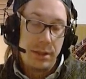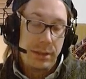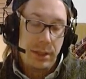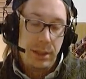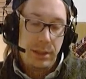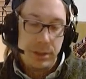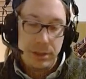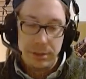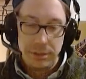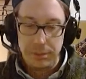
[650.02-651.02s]

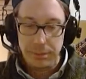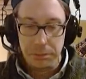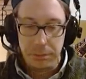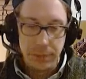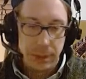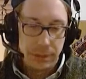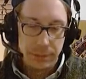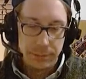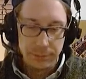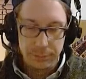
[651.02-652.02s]
Anyways, I know
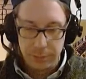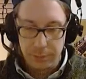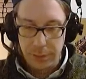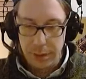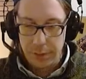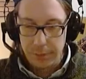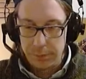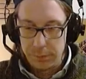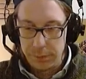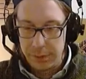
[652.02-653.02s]

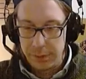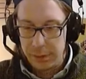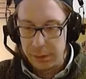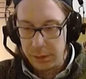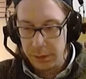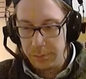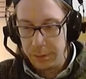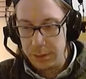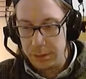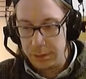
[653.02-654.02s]
everyone wants to sit on their
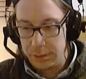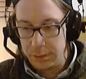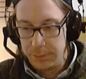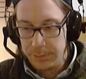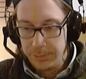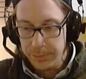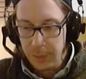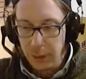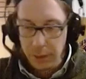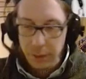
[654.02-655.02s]
butts
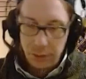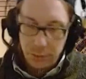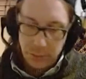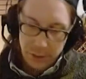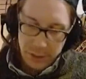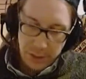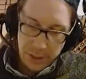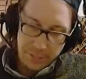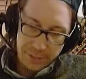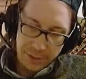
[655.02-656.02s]
watching
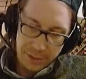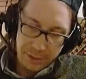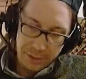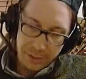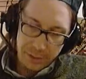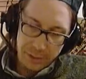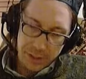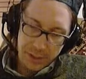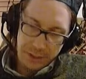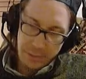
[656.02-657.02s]
Netflix here in the
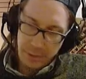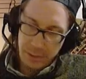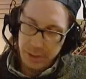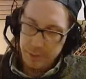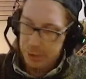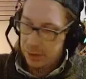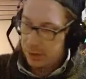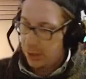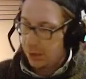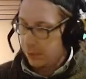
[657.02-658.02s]
U.S., but that might
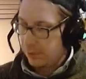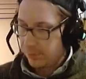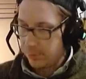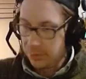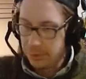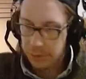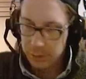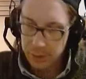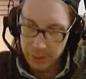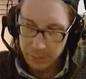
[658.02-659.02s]
change before
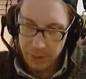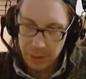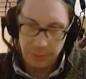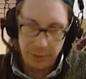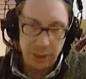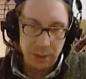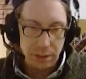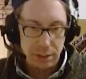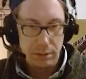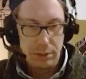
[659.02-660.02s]
long, and that would be kind of a neat
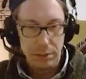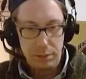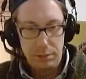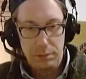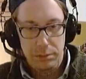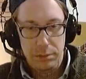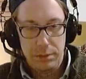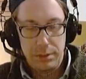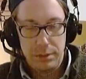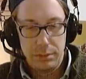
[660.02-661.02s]
thing you could do, is grow
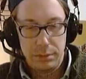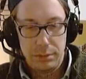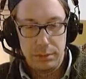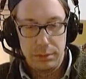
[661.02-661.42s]
silk,